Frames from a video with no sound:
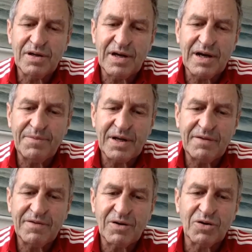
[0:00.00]
They'd
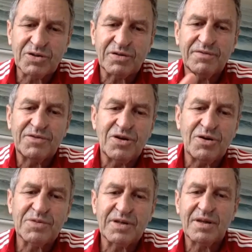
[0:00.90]
have a glossary of
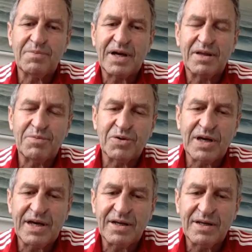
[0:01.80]
terms, and at the back of the book
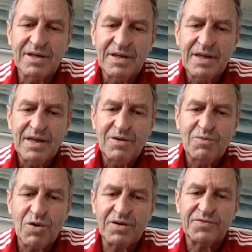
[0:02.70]
had
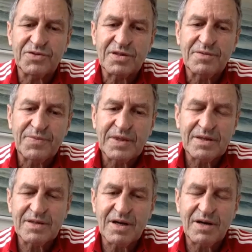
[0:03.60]
what ifs.
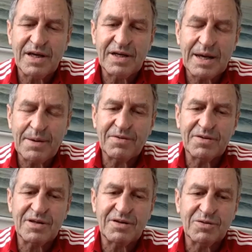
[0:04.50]
So they'd come up with a
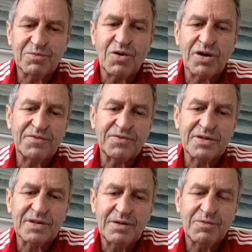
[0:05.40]
series of what
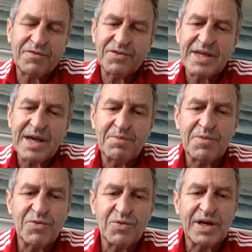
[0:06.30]
ifs. What if this happened
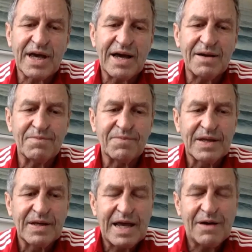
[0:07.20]
before the game?
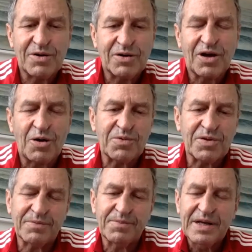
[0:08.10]
How would I cope with it?